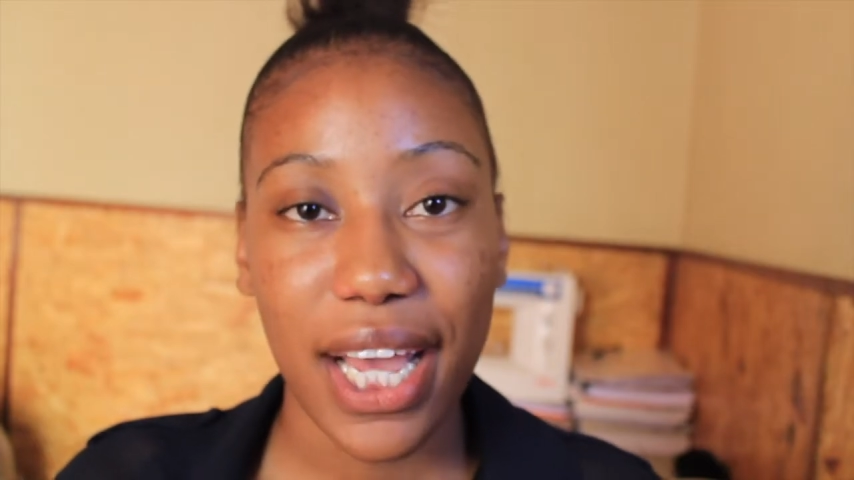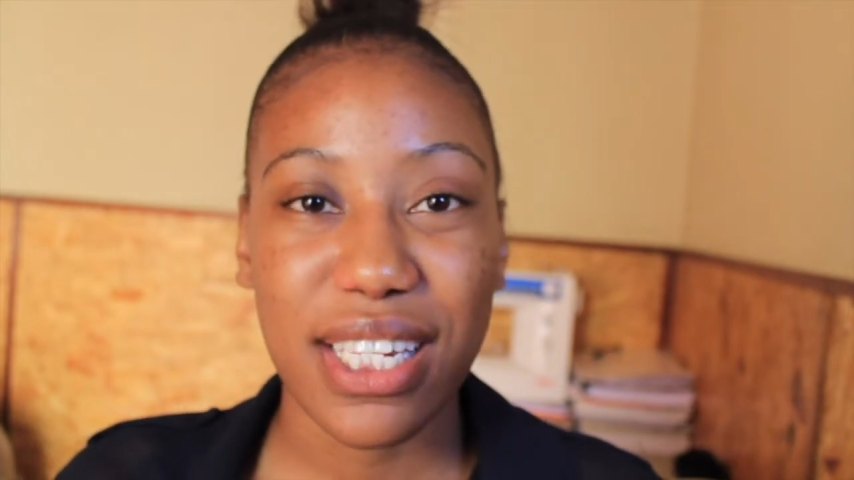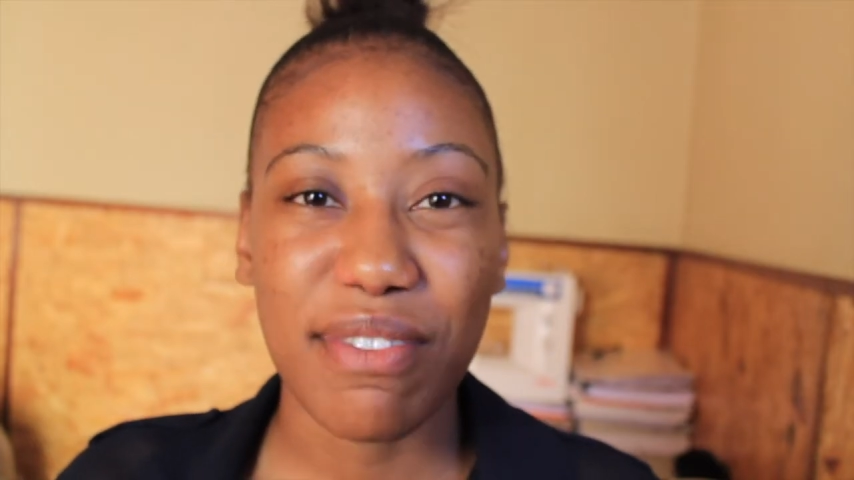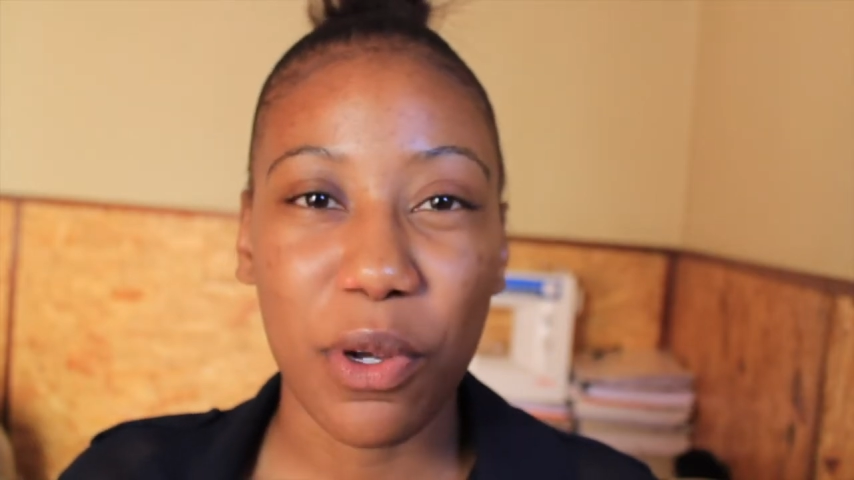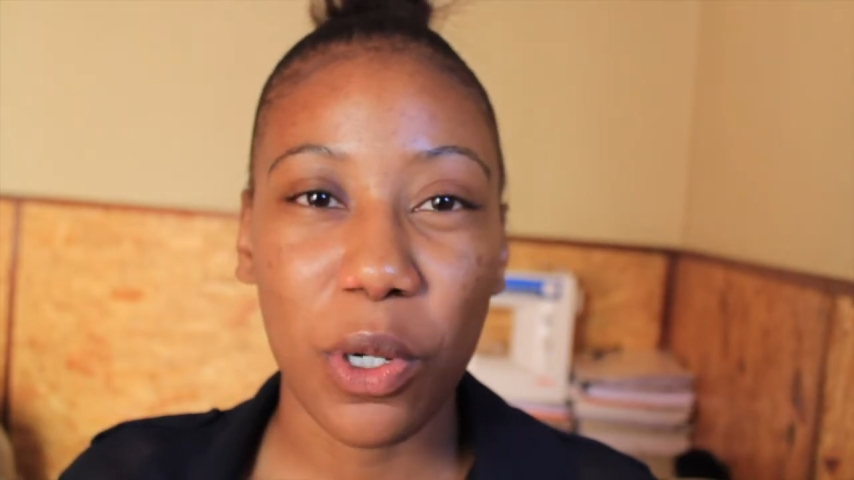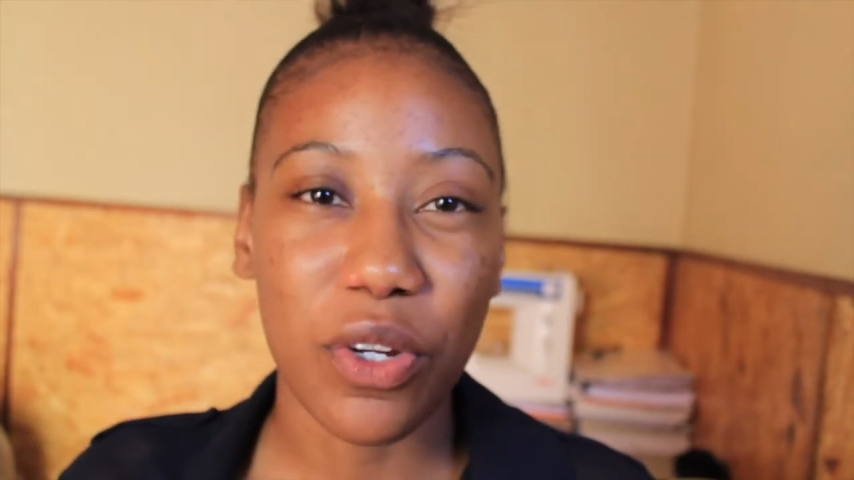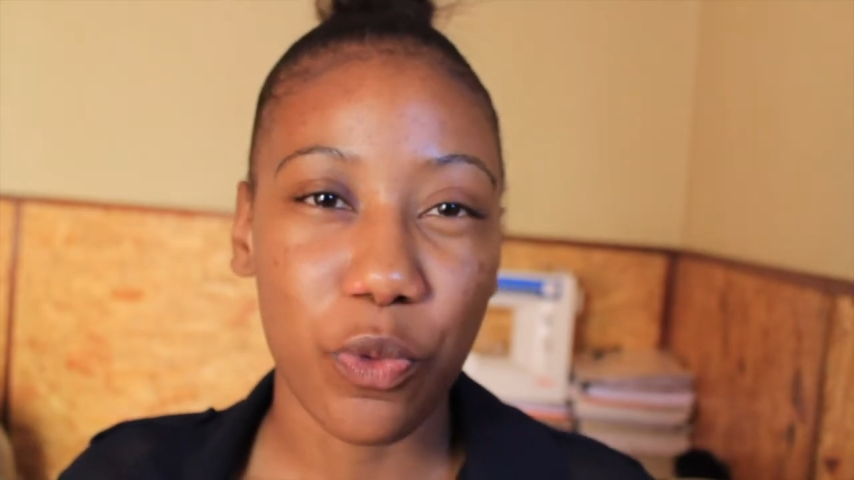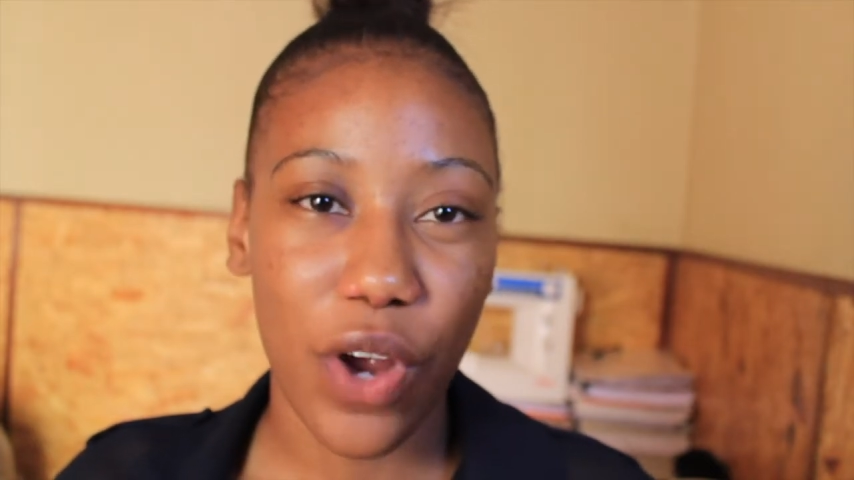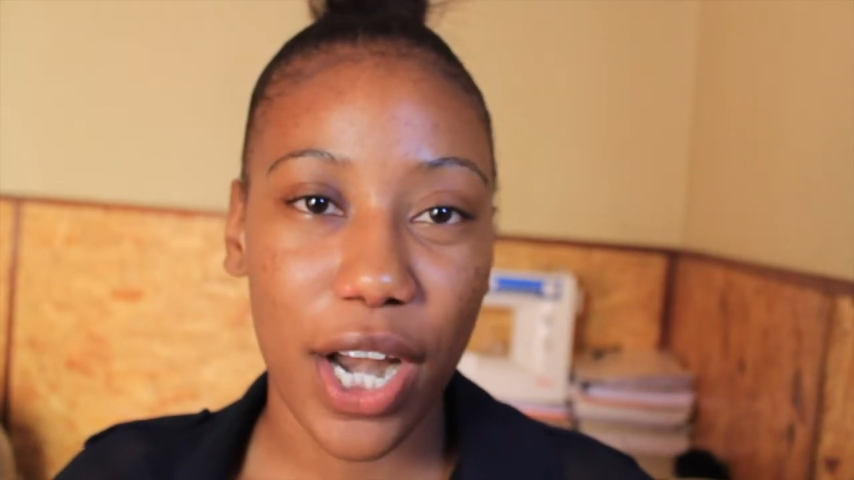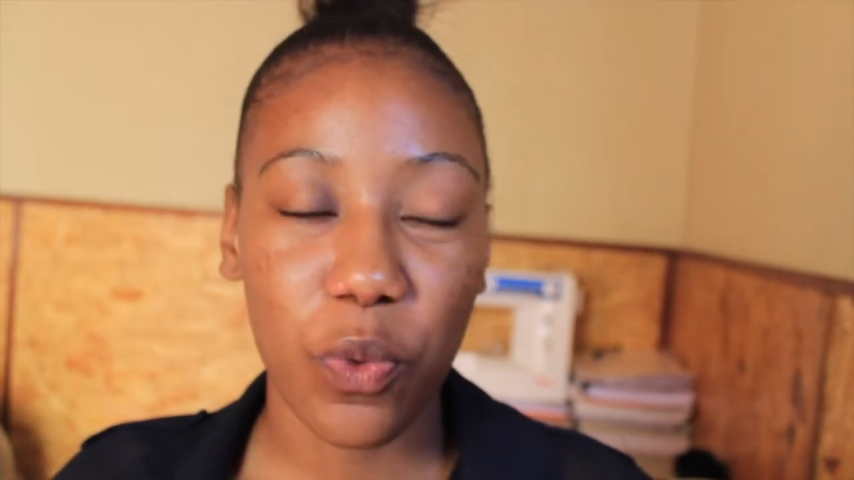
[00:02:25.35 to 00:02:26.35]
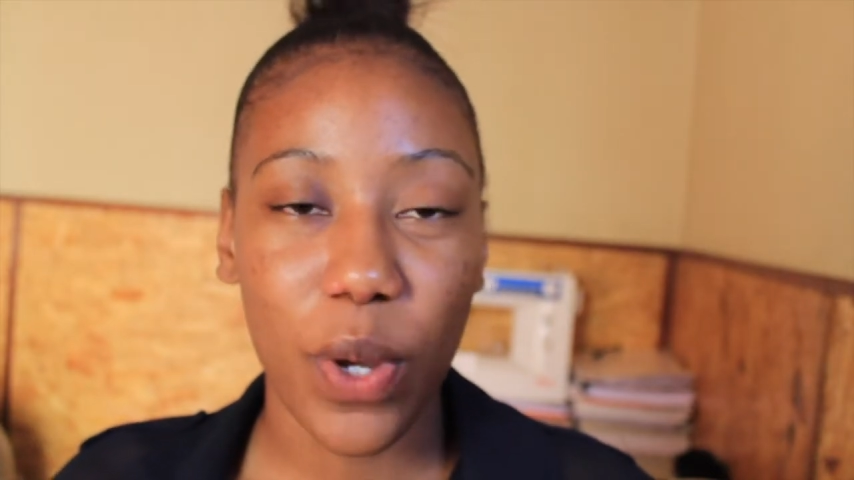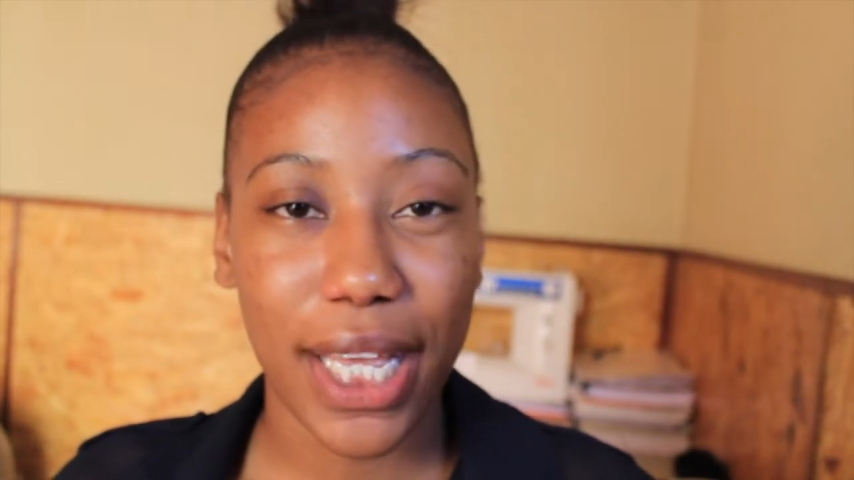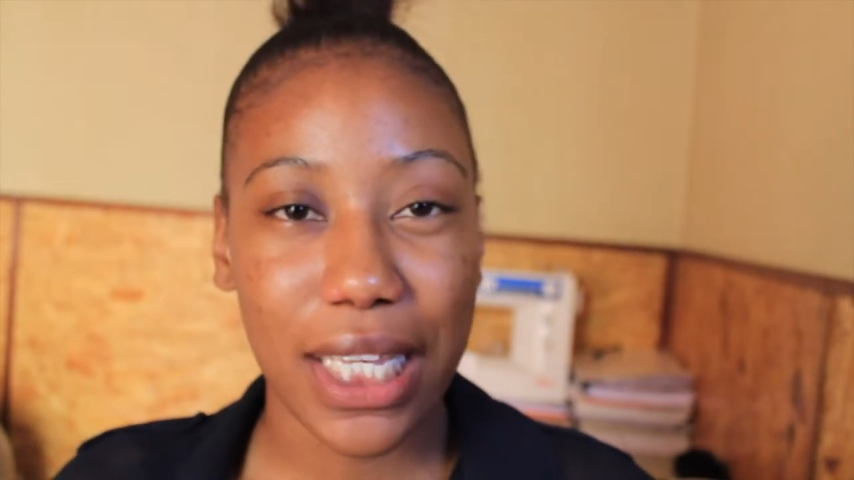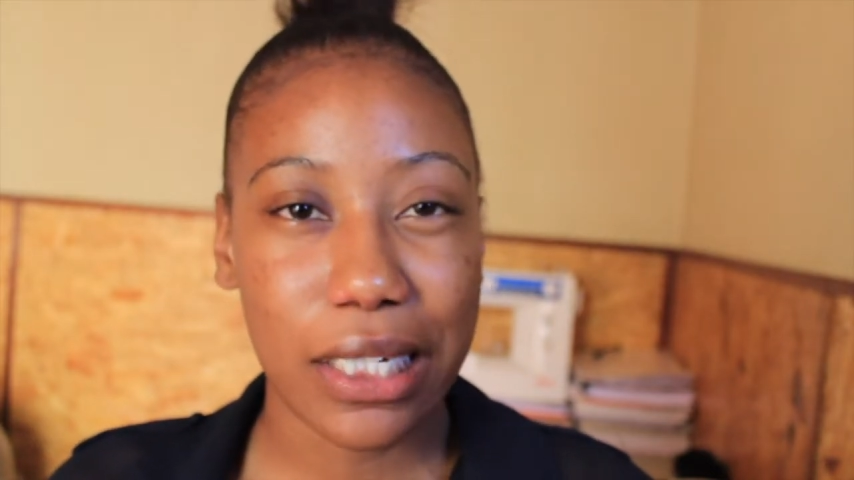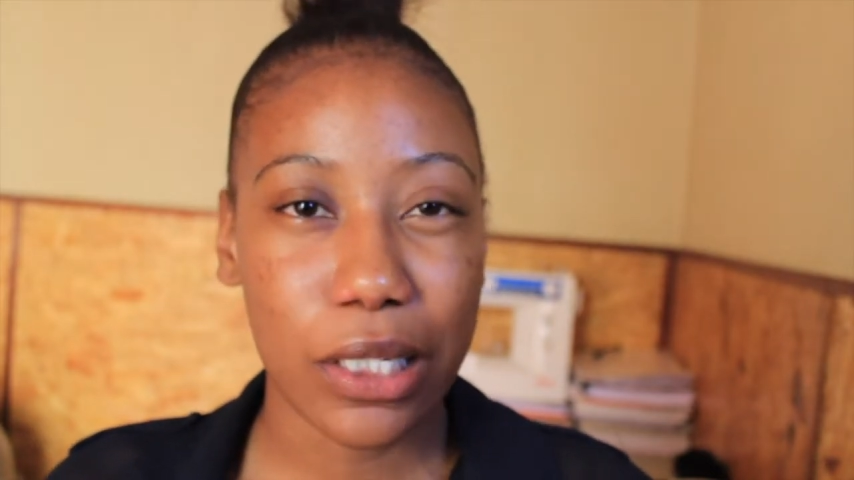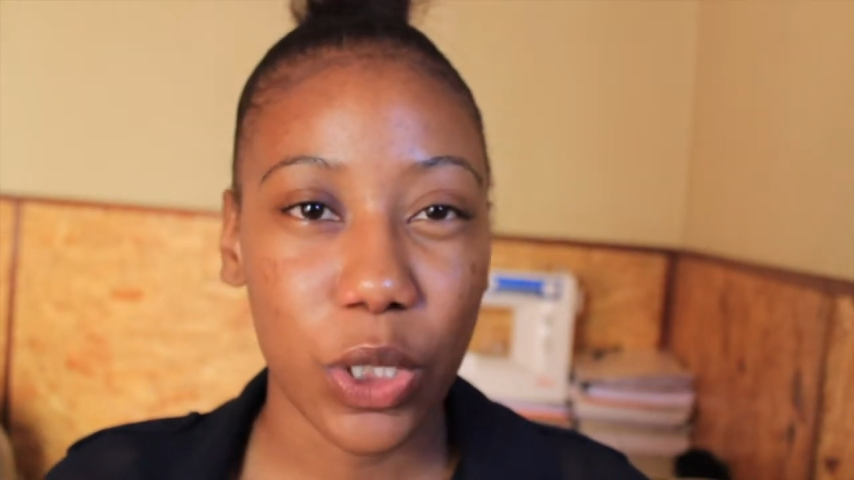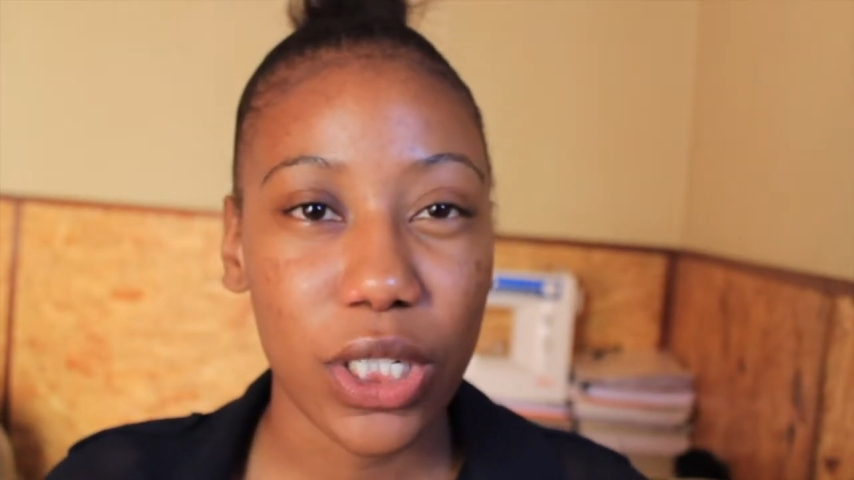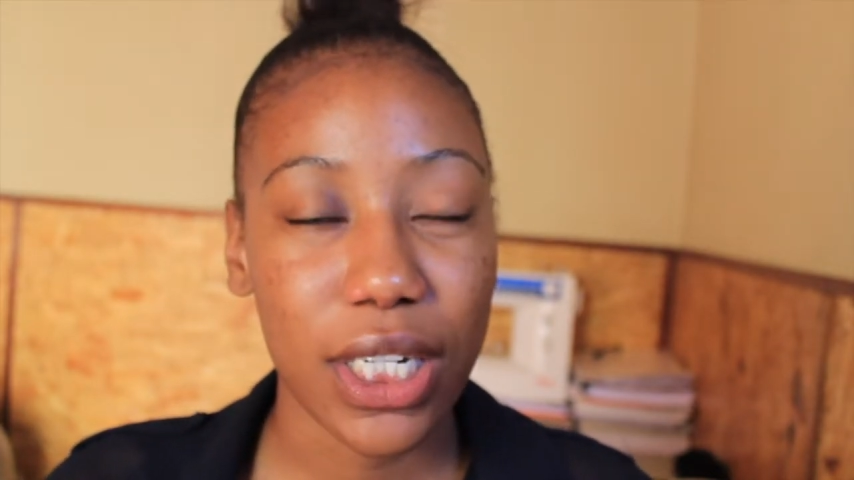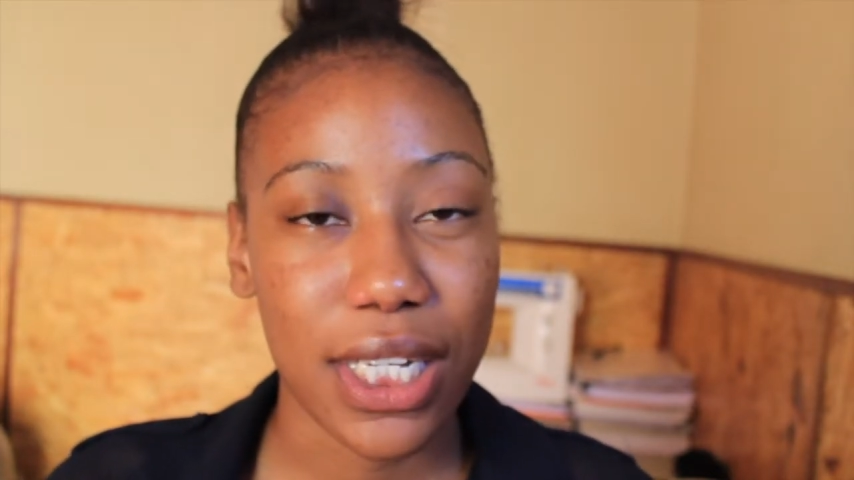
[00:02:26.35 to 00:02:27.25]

it's a very runway look.